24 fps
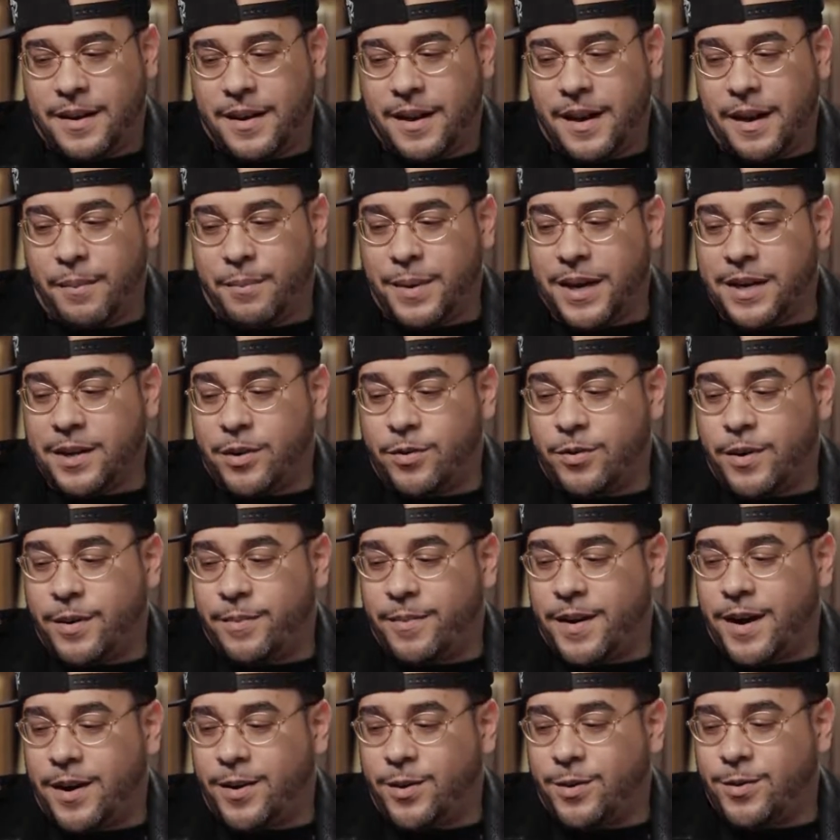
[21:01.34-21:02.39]
I'm about to quit
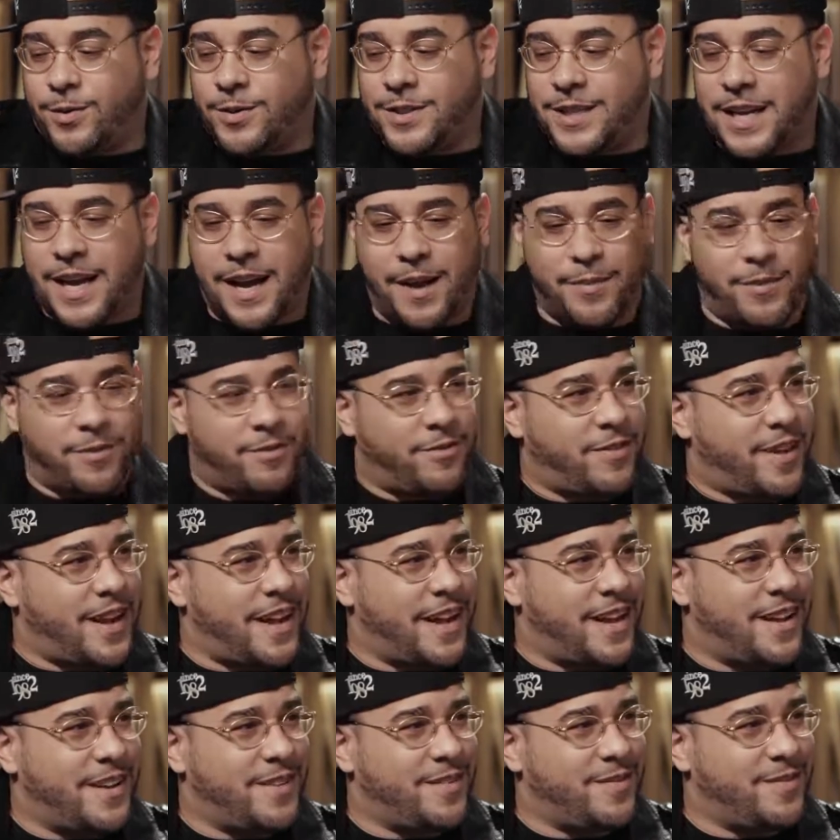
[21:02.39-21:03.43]
my whole job and
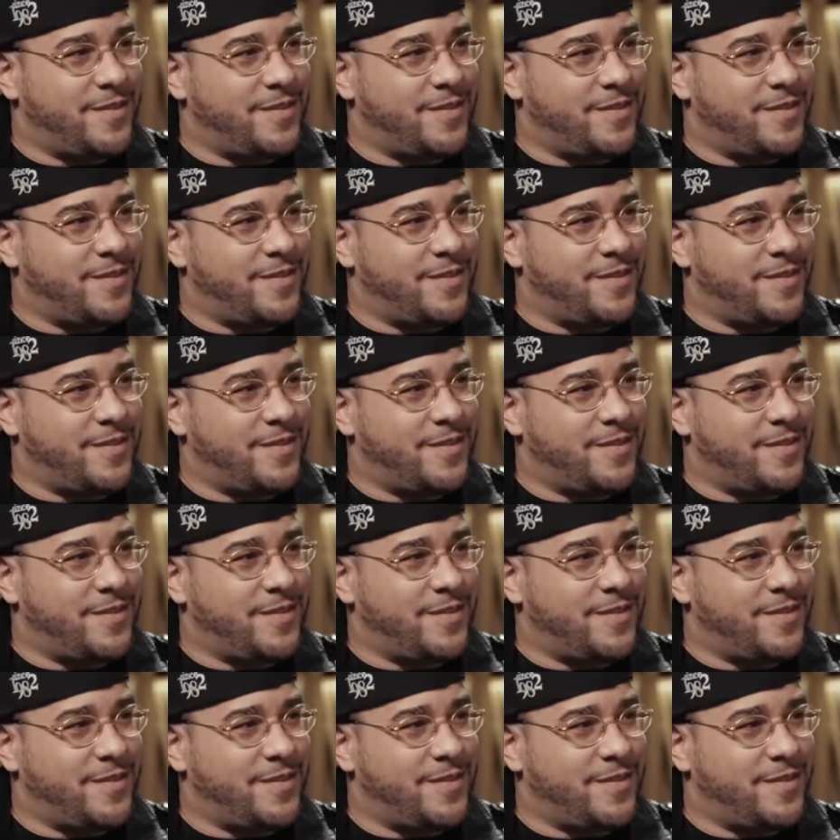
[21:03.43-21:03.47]
find